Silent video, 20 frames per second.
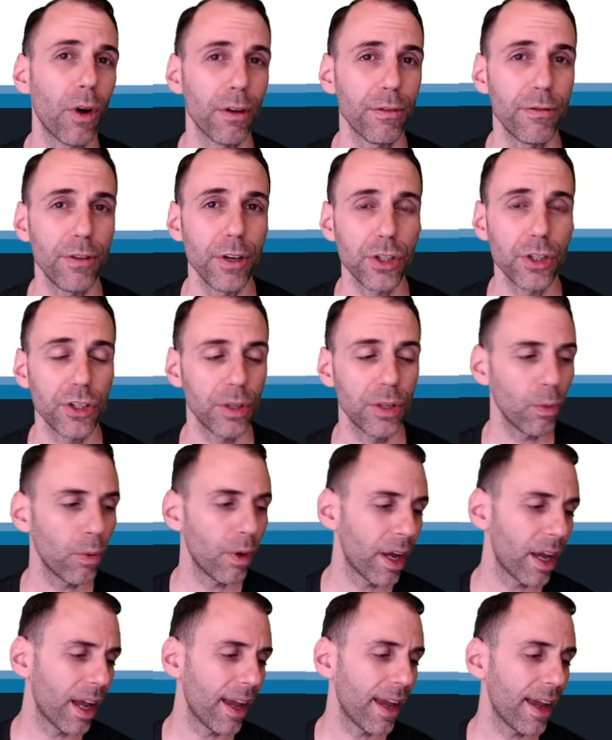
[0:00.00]
efficient
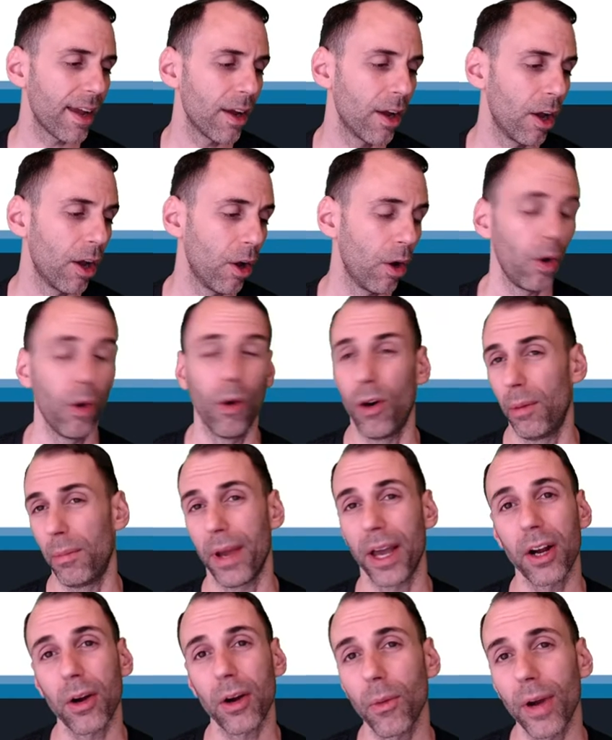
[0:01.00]
way or a
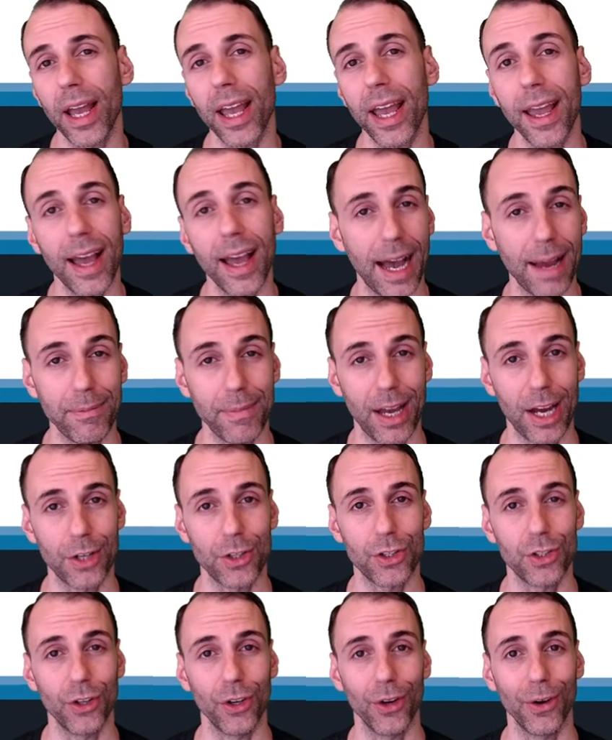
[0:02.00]
better way, I'm not
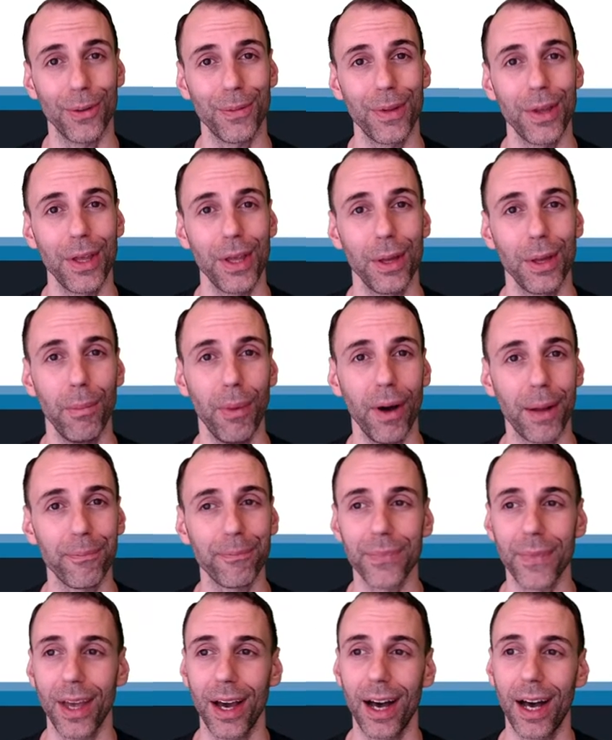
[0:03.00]
sure.
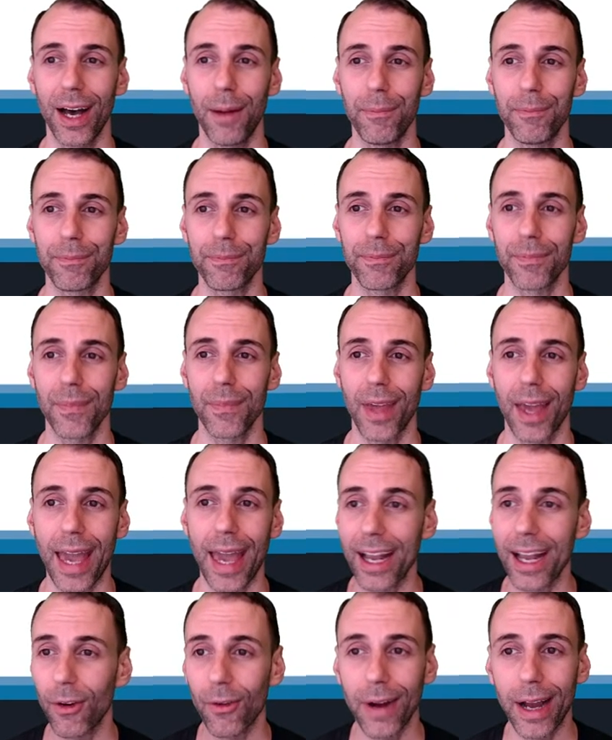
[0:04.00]
But um,
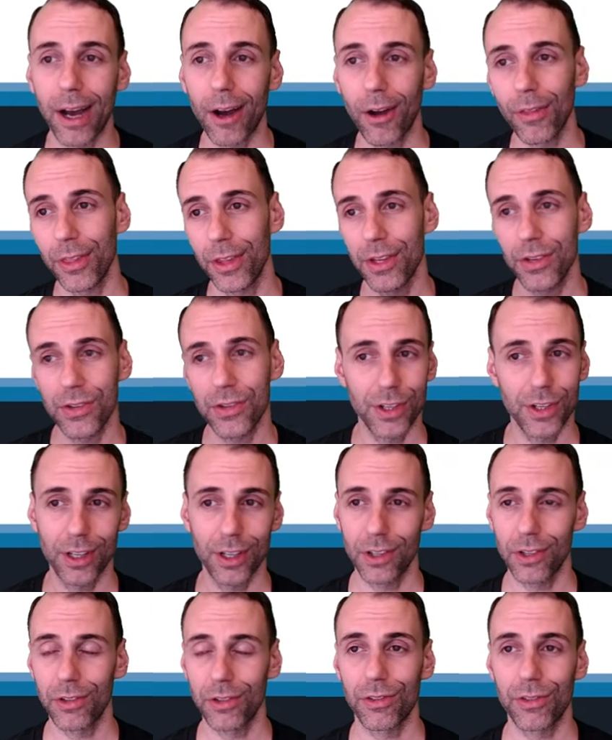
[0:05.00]
hang around, this
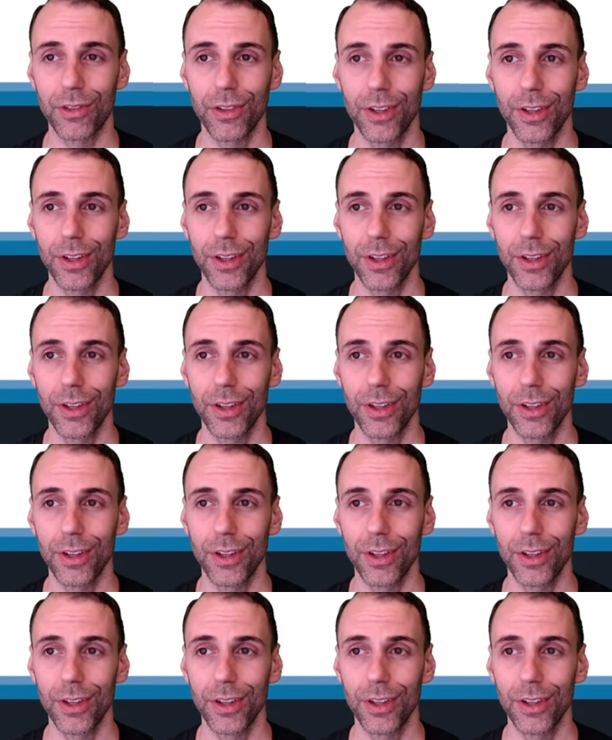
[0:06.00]
is,